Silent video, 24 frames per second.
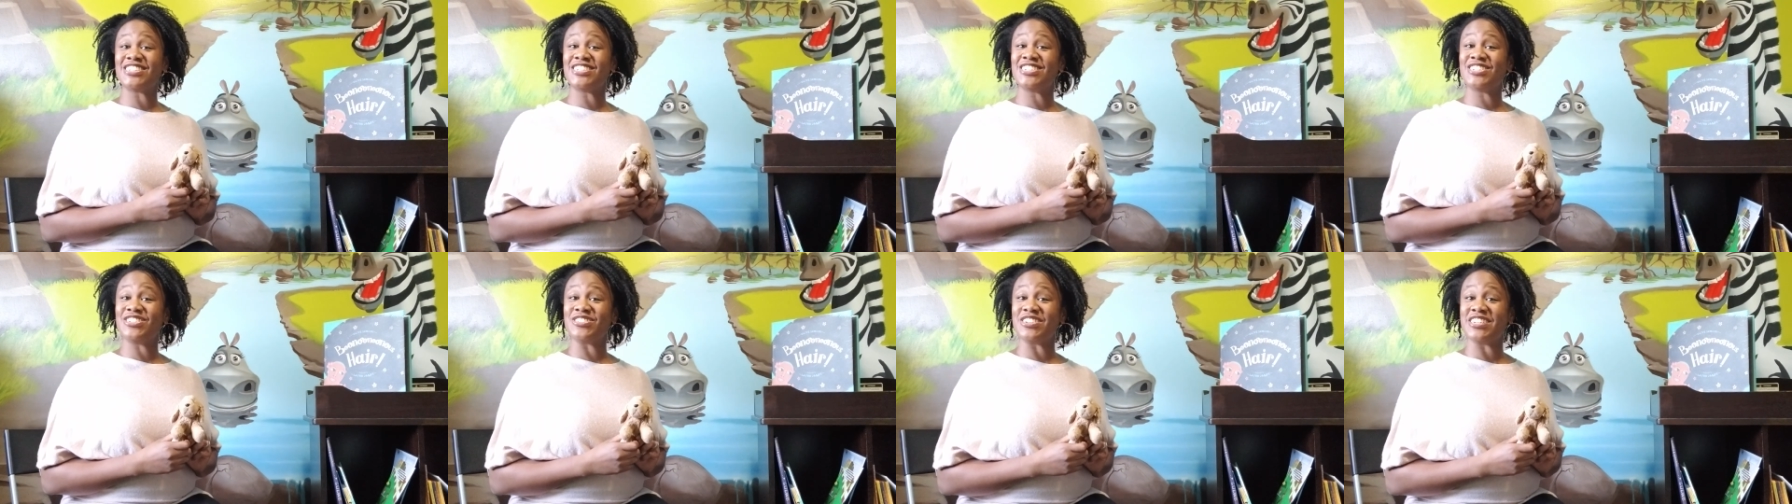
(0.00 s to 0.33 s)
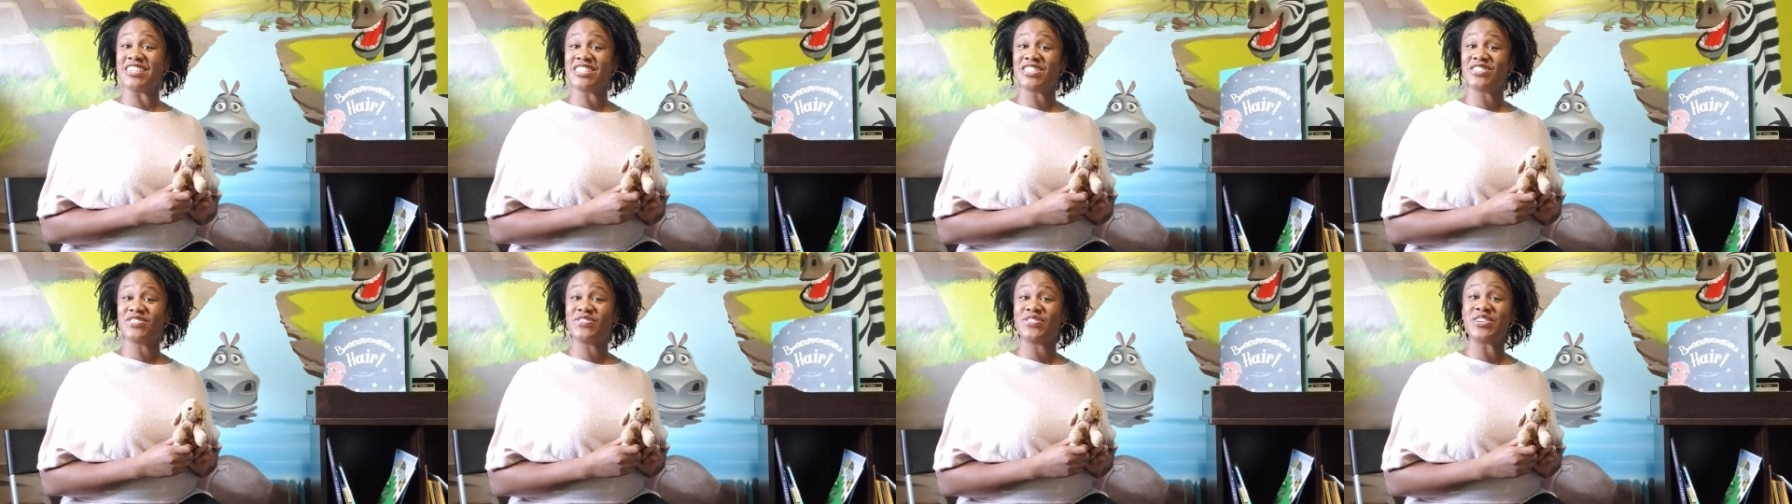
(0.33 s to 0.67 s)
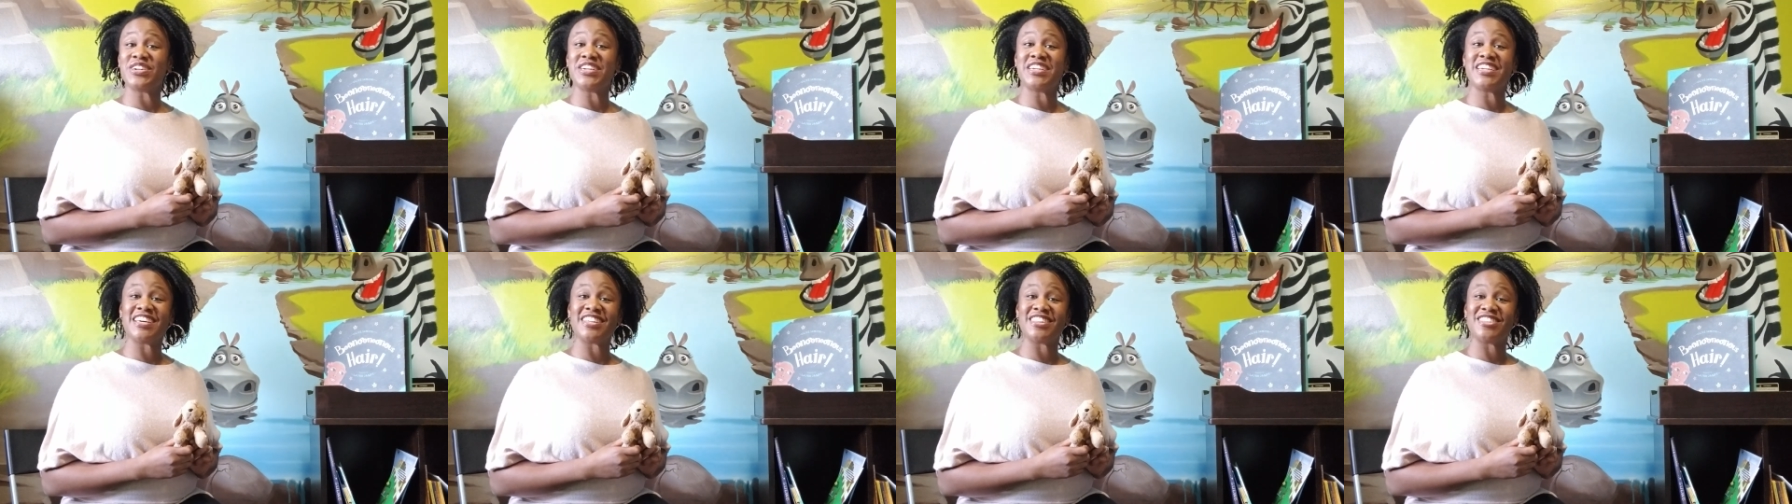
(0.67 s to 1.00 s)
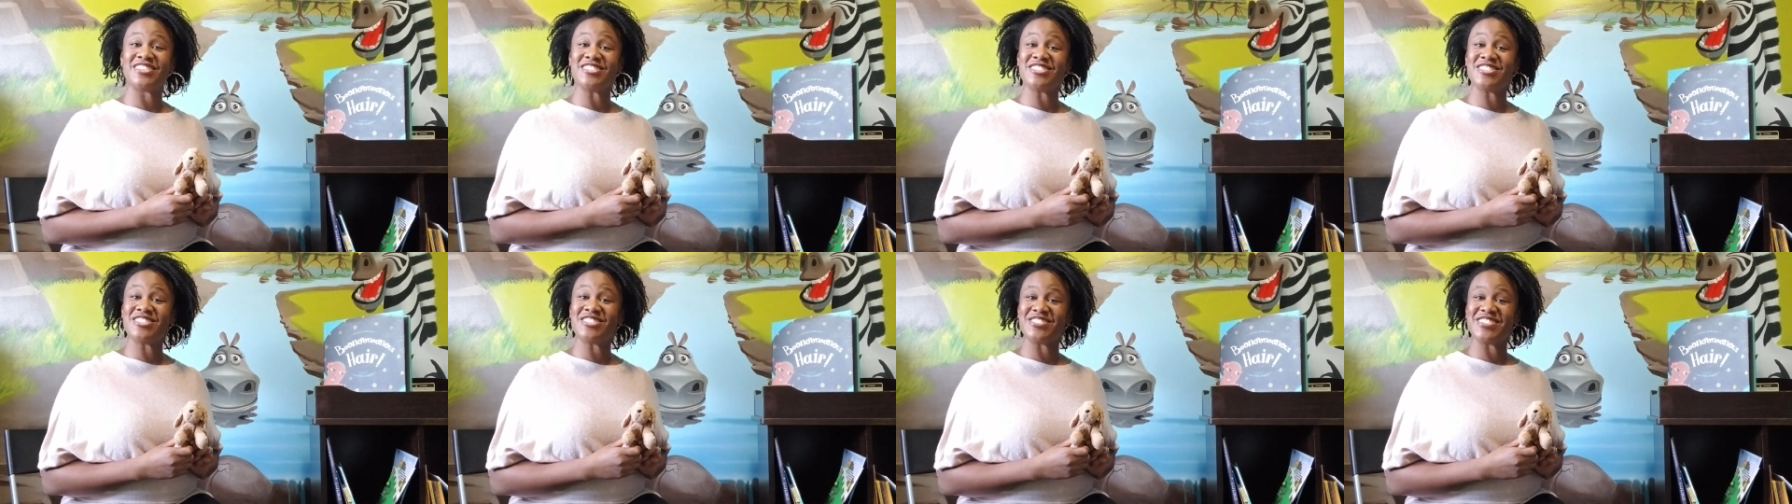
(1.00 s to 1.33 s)
join us for another
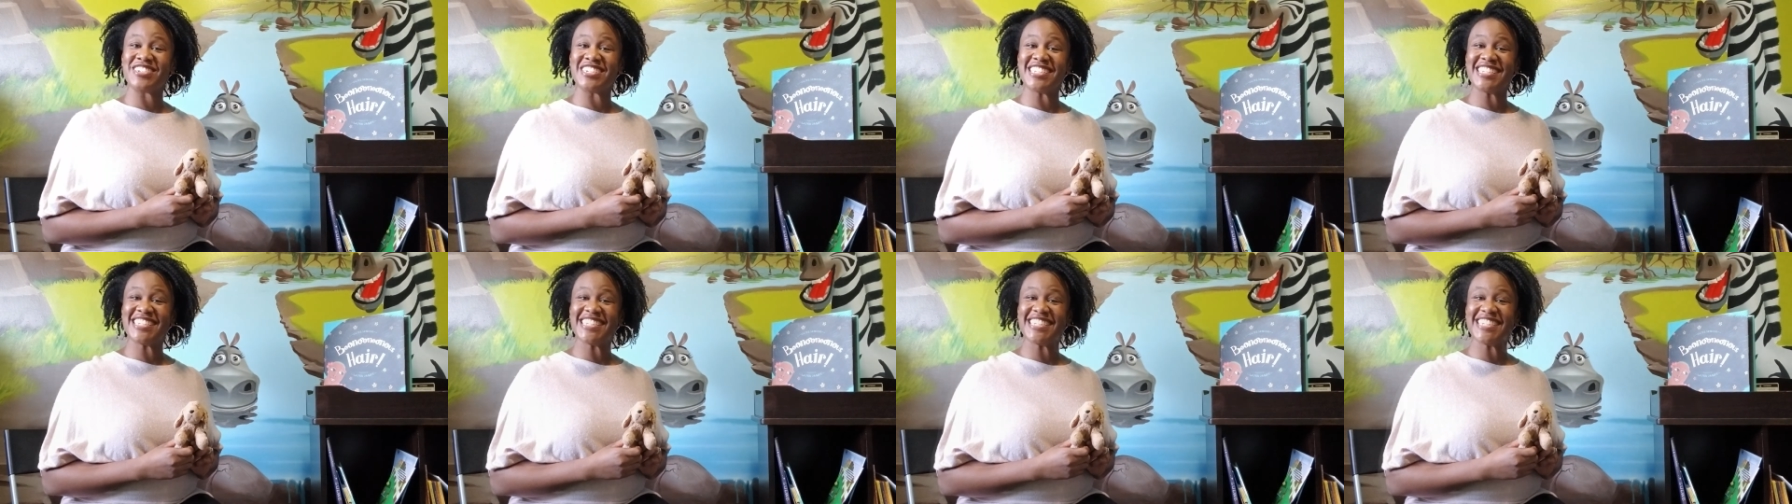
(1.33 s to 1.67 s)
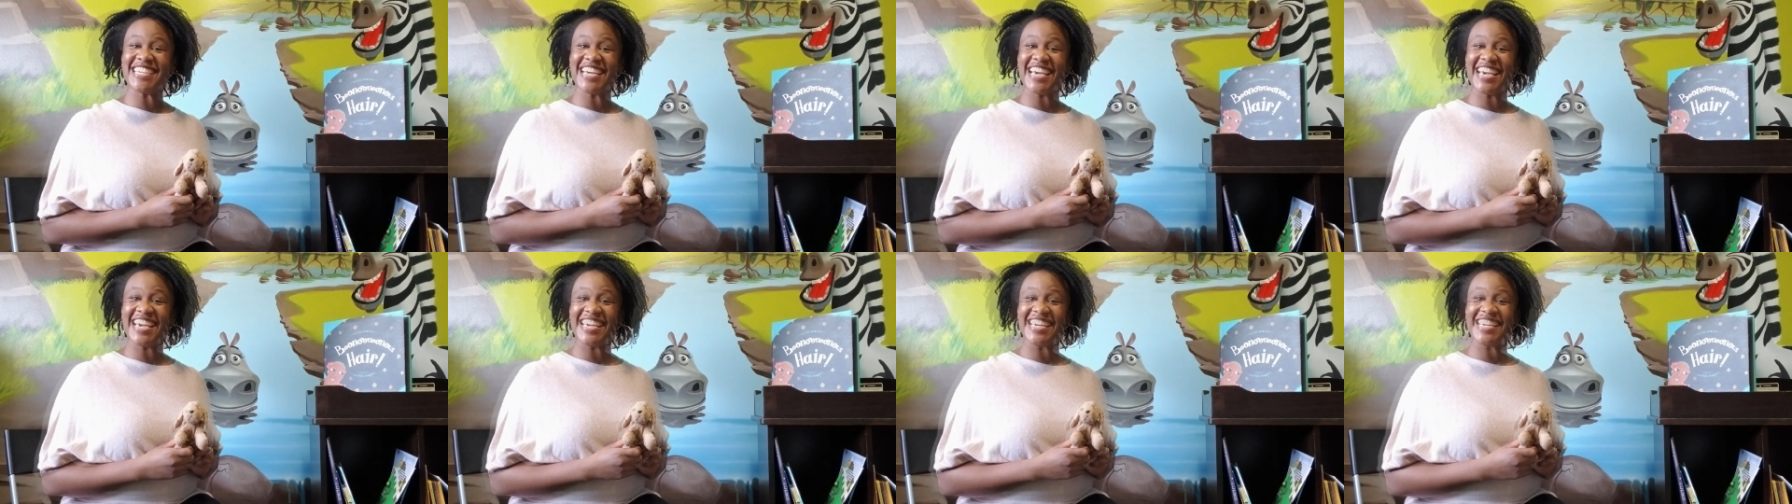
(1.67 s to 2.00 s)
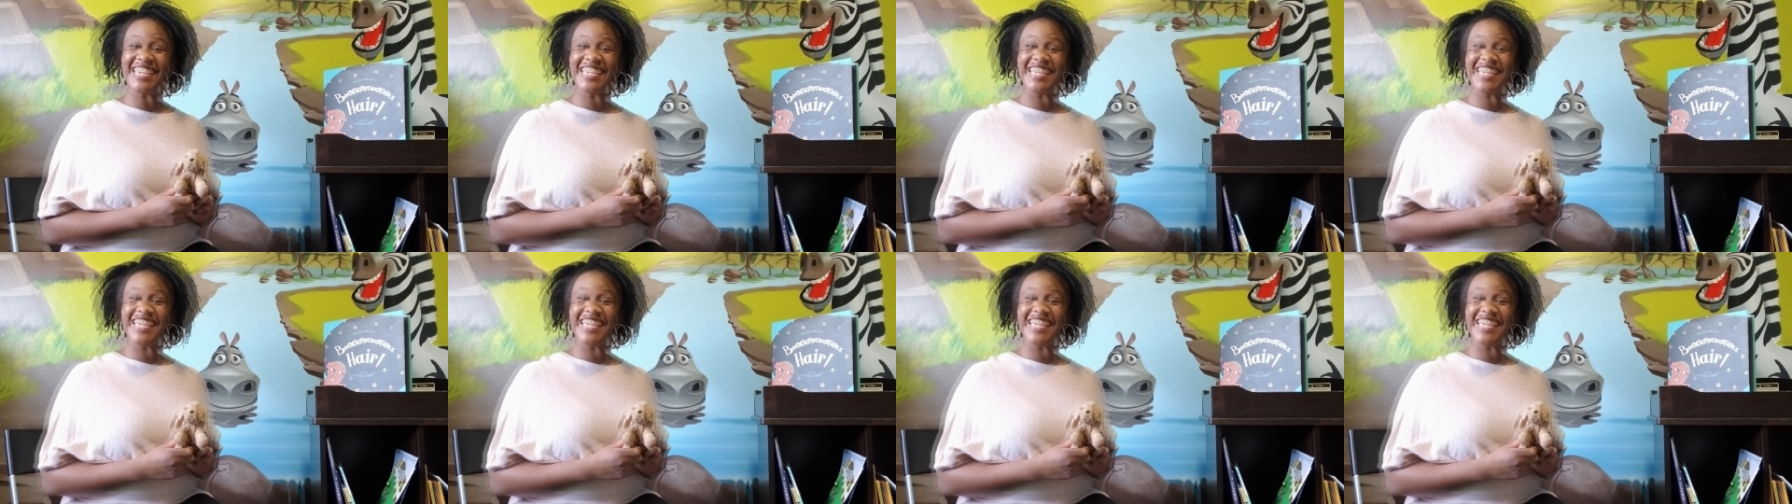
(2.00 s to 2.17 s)
story today.